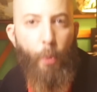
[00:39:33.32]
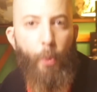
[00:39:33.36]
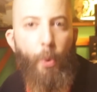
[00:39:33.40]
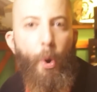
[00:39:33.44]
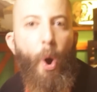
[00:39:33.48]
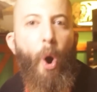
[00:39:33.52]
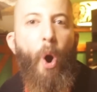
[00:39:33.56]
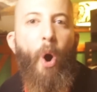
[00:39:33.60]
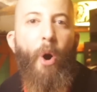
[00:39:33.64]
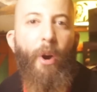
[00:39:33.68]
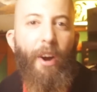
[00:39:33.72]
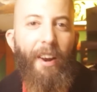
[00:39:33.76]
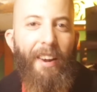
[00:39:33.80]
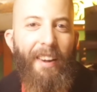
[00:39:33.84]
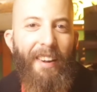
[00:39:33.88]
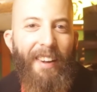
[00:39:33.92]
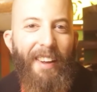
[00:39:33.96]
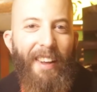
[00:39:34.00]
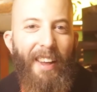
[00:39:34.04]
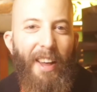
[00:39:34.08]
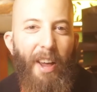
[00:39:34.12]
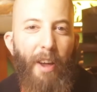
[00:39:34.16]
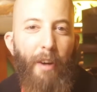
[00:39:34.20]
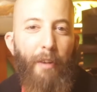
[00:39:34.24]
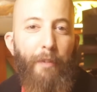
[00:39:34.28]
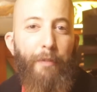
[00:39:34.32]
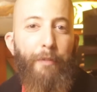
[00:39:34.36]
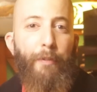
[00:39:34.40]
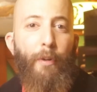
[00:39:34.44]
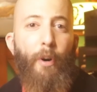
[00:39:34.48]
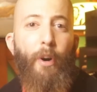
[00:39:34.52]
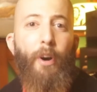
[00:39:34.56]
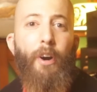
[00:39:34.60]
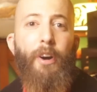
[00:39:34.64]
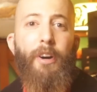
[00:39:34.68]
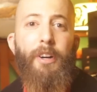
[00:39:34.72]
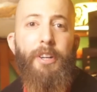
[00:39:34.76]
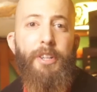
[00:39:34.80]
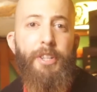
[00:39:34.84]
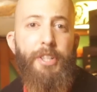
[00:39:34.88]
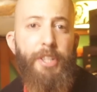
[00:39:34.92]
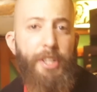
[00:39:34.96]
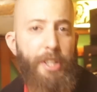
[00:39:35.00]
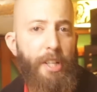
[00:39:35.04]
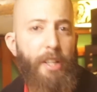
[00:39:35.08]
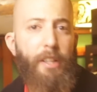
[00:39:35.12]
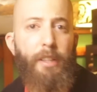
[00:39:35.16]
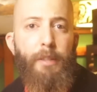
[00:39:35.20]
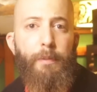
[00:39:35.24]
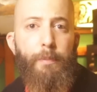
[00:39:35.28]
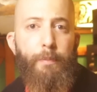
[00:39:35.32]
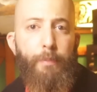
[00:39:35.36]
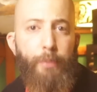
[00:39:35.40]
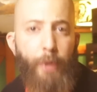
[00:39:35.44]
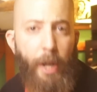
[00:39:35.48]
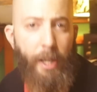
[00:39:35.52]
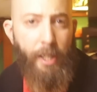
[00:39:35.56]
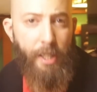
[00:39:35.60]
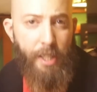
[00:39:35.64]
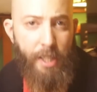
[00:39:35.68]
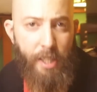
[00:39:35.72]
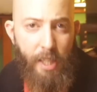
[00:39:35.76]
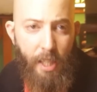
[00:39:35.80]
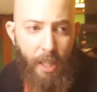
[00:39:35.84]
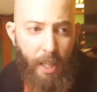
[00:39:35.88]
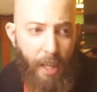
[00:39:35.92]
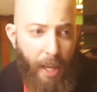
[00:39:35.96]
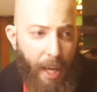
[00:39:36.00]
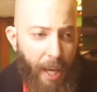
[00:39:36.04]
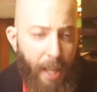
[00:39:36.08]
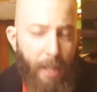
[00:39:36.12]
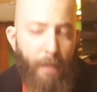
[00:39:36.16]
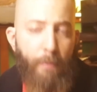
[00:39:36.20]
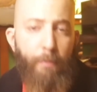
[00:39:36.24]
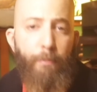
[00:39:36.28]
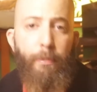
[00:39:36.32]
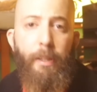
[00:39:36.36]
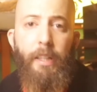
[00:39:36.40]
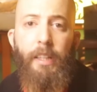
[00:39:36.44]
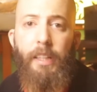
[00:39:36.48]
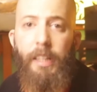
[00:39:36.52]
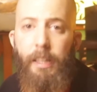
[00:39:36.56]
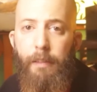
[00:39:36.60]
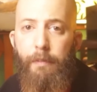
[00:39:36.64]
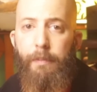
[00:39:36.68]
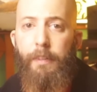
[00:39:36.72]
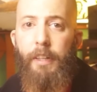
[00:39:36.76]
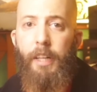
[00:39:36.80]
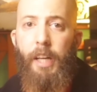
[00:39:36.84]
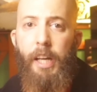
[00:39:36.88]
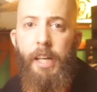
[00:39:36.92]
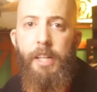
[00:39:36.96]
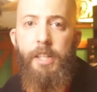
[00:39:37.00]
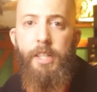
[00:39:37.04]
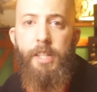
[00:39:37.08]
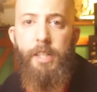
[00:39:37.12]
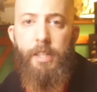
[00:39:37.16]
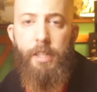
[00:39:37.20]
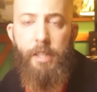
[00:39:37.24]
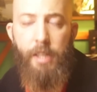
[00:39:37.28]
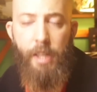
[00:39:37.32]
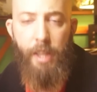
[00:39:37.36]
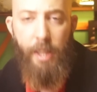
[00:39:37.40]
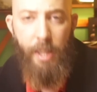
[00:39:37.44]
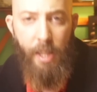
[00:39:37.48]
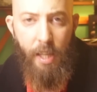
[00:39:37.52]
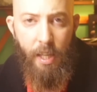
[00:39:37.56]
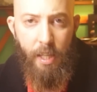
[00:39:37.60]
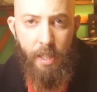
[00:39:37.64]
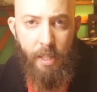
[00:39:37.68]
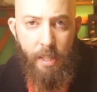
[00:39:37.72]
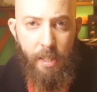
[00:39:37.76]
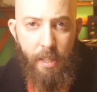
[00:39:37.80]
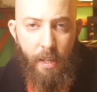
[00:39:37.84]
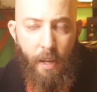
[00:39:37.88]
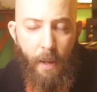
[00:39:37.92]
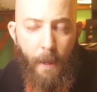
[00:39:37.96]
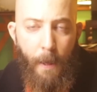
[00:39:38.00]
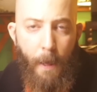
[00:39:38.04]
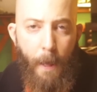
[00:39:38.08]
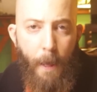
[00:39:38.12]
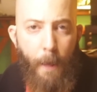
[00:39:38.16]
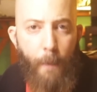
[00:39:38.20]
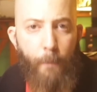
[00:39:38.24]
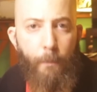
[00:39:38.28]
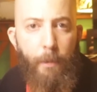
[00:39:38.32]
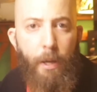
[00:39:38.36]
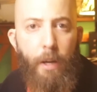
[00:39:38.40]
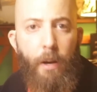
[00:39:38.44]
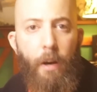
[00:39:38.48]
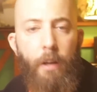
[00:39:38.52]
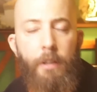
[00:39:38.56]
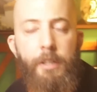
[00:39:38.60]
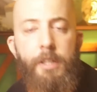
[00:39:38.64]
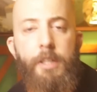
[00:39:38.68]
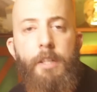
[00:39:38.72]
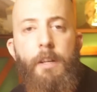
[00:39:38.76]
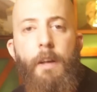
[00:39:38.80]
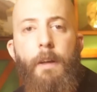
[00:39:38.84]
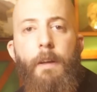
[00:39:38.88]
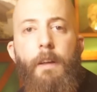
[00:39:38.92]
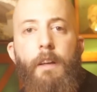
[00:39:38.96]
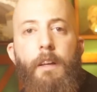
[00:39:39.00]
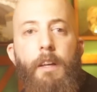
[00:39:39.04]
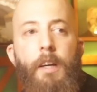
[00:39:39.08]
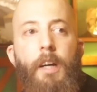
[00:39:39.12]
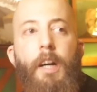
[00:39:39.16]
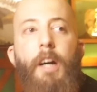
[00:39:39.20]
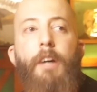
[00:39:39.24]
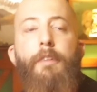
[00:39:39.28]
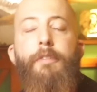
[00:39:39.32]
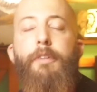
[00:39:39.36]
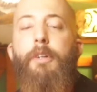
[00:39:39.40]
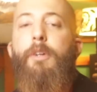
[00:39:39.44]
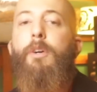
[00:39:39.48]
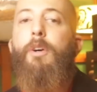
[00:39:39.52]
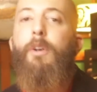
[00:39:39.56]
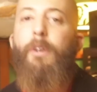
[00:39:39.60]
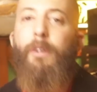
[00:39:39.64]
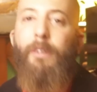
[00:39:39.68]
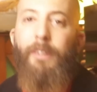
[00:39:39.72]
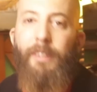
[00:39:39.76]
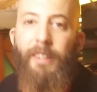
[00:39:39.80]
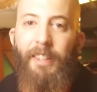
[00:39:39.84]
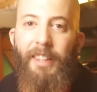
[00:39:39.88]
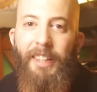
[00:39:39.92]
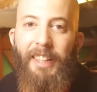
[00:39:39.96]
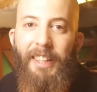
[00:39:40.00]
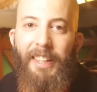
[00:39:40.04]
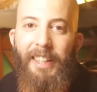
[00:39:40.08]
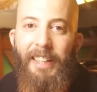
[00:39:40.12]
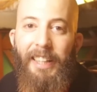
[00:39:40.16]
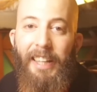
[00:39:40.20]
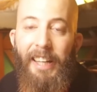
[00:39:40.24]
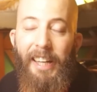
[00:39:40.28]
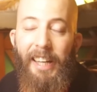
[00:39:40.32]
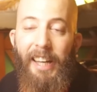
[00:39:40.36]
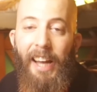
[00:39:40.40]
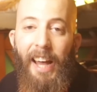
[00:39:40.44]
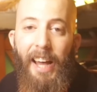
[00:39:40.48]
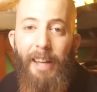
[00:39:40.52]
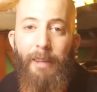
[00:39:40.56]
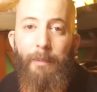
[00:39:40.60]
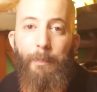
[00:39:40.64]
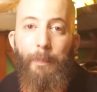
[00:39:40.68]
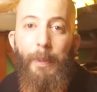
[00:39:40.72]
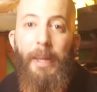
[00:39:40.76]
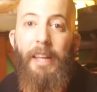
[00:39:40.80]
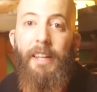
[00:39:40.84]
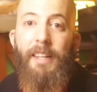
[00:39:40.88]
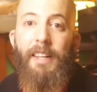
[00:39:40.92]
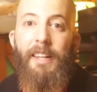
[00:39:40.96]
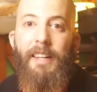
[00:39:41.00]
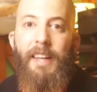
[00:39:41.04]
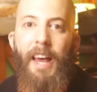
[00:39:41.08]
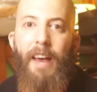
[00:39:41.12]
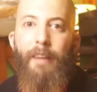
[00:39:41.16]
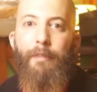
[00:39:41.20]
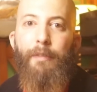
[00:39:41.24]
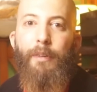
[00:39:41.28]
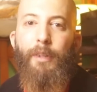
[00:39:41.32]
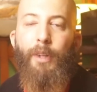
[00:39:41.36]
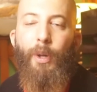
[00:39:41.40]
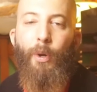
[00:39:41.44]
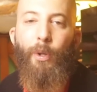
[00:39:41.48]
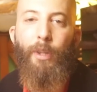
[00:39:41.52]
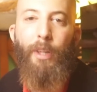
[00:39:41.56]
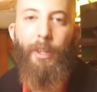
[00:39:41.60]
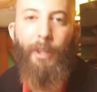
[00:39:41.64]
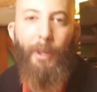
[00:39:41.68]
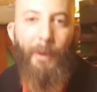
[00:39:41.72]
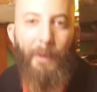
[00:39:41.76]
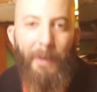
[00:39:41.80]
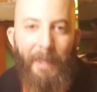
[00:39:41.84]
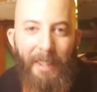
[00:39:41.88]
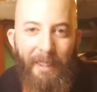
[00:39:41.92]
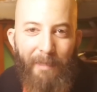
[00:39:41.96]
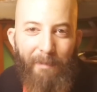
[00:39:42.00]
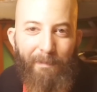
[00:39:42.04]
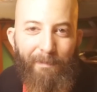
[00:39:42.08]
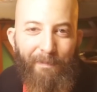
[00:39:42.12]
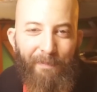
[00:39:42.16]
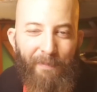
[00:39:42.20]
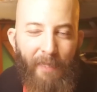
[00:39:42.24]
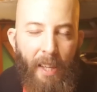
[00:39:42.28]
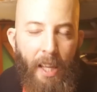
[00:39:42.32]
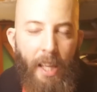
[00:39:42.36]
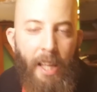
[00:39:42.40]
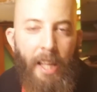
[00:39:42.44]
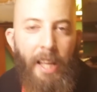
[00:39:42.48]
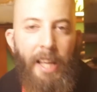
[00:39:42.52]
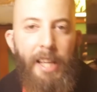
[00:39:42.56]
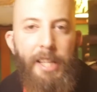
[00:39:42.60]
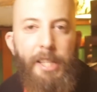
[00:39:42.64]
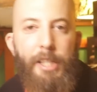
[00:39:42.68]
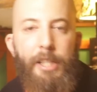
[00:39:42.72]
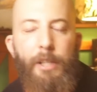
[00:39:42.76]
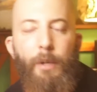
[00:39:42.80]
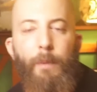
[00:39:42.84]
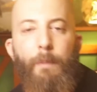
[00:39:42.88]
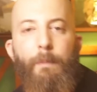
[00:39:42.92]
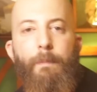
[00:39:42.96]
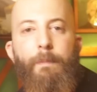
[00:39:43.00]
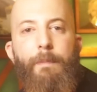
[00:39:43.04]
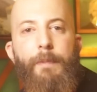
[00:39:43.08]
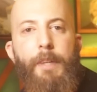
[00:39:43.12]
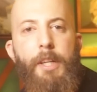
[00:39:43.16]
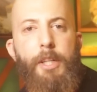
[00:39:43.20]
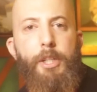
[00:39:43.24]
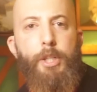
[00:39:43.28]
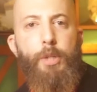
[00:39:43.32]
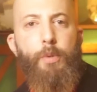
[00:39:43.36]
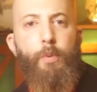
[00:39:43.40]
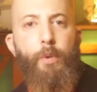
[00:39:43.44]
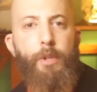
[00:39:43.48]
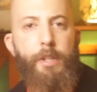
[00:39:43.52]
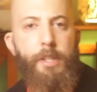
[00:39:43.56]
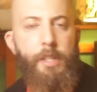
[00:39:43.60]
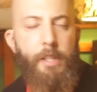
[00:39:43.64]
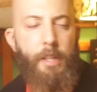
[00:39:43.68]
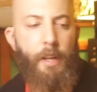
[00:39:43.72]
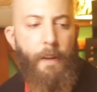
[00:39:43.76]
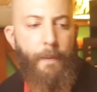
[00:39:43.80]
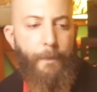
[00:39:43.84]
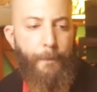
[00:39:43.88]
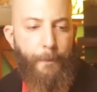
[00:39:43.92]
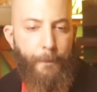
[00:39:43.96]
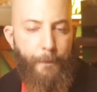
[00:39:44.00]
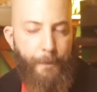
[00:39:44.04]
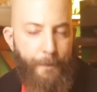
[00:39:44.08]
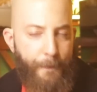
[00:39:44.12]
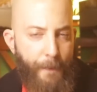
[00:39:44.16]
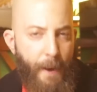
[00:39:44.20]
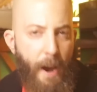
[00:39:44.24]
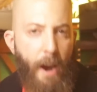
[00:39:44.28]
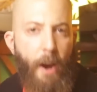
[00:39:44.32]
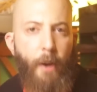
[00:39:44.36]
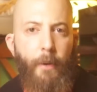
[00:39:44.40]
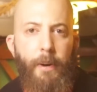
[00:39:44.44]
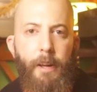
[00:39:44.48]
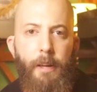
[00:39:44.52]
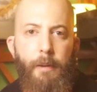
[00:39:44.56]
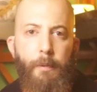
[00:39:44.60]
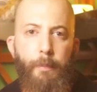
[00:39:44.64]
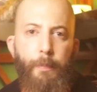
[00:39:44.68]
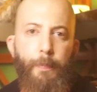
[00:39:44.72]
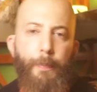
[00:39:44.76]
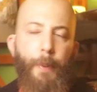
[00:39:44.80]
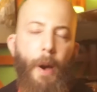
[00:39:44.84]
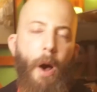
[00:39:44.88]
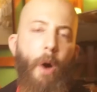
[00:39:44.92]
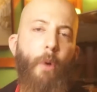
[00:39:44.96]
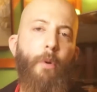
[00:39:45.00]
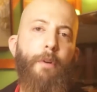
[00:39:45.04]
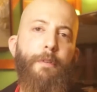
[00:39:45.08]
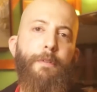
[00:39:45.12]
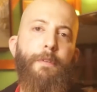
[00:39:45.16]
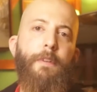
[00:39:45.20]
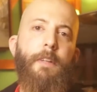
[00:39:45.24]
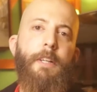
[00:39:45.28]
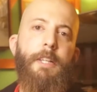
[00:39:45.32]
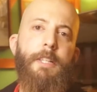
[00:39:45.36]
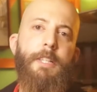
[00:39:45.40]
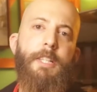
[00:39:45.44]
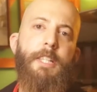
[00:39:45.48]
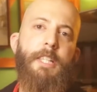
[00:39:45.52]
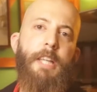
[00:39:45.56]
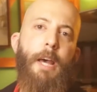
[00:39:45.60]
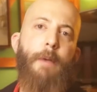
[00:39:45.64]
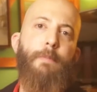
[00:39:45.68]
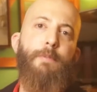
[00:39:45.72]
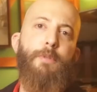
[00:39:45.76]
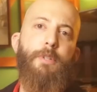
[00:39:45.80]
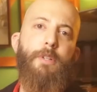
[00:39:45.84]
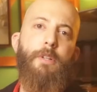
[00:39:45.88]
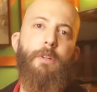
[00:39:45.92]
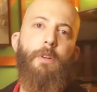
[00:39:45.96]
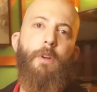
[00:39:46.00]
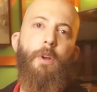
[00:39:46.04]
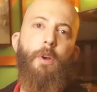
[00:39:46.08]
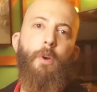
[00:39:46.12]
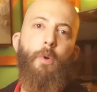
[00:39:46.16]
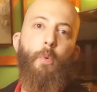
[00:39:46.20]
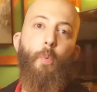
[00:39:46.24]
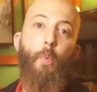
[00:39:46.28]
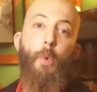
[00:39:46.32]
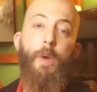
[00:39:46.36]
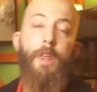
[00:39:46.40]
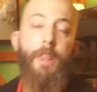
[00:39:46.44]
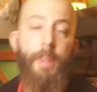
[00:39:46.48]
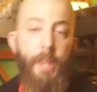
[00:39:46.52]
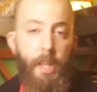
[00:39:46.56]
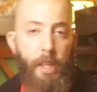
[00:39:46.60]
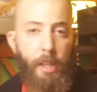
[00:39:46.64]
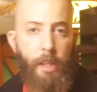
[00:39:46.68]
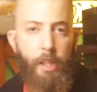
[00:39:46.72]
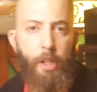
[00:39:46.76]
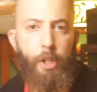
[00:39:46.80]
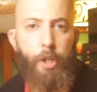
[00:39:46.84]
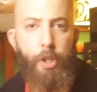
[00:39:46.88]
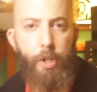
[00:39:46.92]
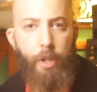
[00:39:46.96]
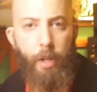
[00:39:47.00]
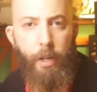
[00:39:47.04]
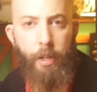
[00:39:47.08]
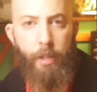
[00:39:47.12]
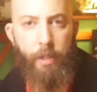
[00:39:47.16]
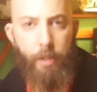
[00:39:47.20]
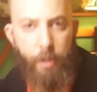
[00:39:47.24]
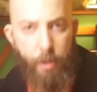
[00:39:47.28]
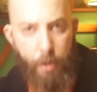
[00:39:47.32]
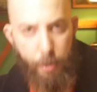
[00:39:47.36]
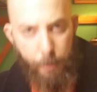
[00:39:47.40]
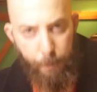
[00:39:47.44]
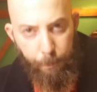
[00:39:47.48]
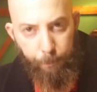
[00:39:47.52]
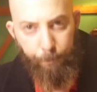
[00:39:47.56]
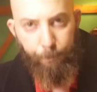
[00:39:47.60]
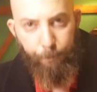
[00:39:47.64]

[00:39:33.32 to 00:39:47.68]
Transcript: wrong for still practicing and believing in such things, because, after all, it had been the devil all along. So this was a very powerful conception within the church